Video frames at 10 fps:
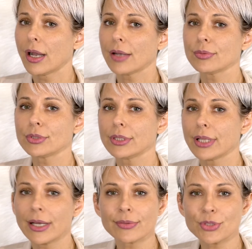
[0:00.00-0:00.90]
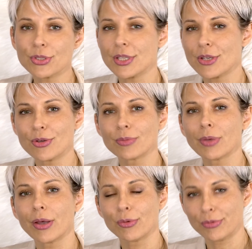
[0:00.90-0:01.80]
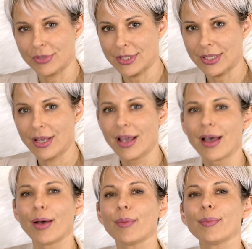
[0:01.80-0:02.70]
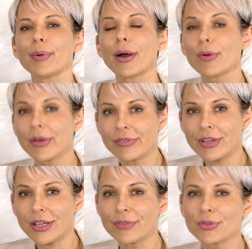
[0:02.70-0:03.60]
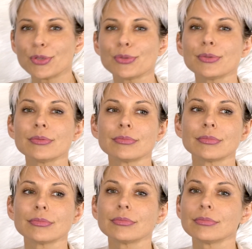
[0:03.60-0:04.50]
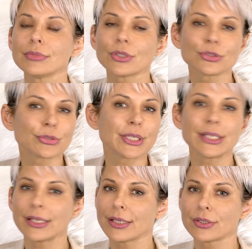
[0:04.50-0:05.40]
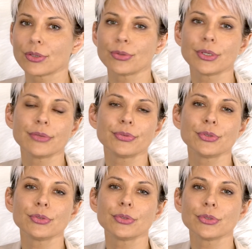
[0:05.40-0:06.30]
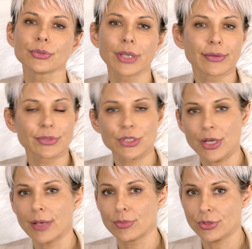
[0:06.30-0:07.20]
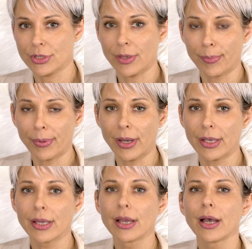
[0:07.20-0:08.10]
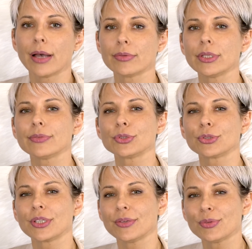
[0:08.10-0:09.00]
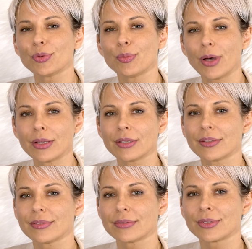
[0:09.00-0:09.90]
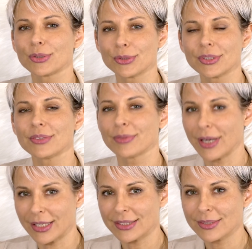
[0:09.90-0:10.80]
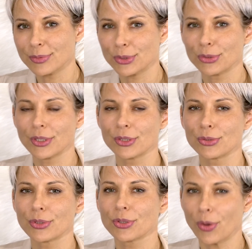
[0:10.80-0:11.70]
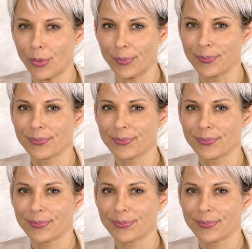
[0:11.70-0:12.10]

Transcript: I would love to see you in my office. However, if you're not ready yet, or if you don't have a time to stop by, I would love to give you one good advice what you can do at home.